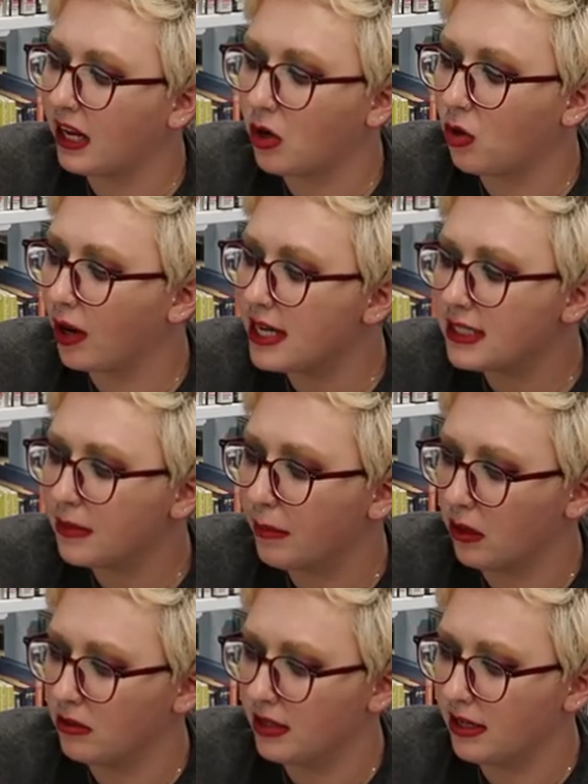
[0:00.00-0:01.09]
like a crazy
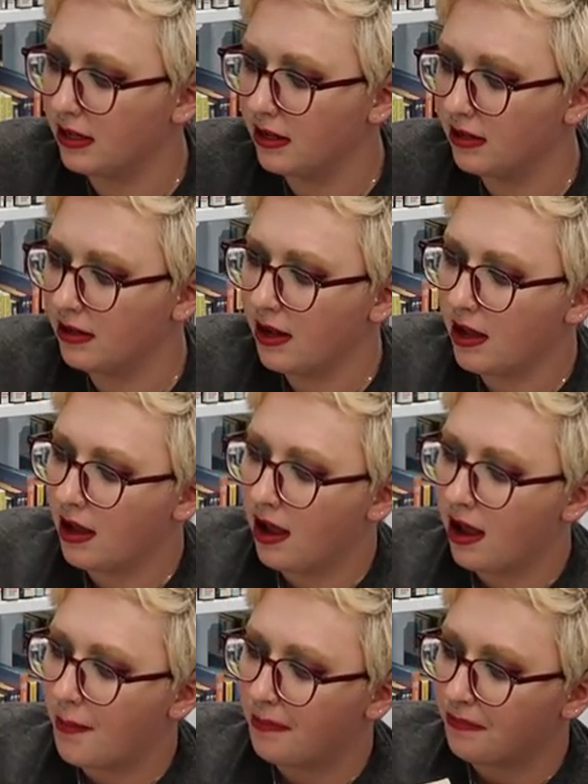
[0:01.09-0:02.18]
person.
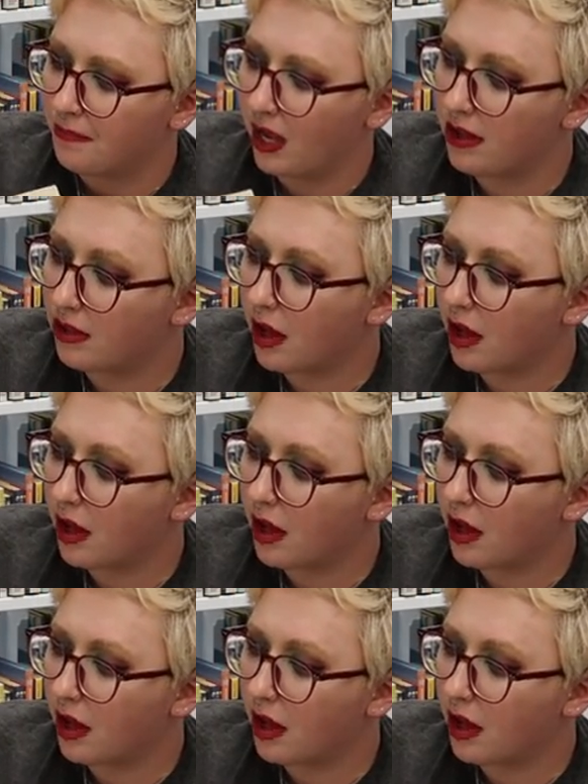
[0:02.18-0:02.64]
I